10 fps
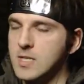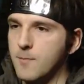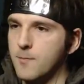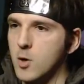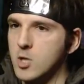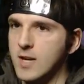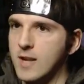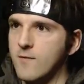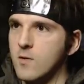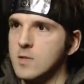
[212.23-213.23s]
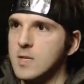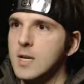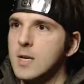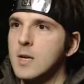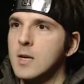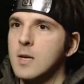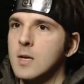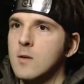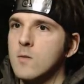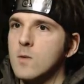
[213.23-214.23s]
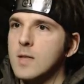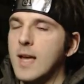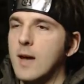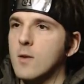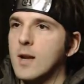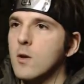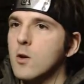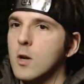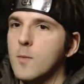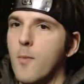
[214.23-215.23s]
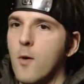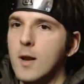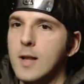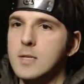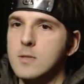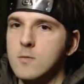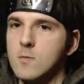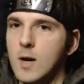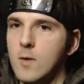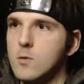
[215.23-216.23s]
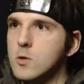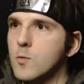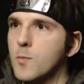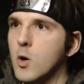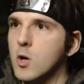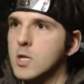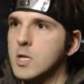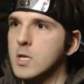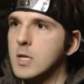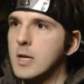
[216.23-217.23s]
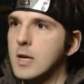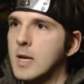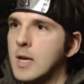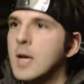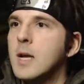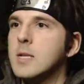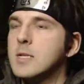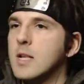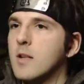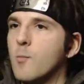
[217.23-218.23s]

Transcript: I'm pushing it forward. What the hell? Now you're only pulling it. I want to push instead of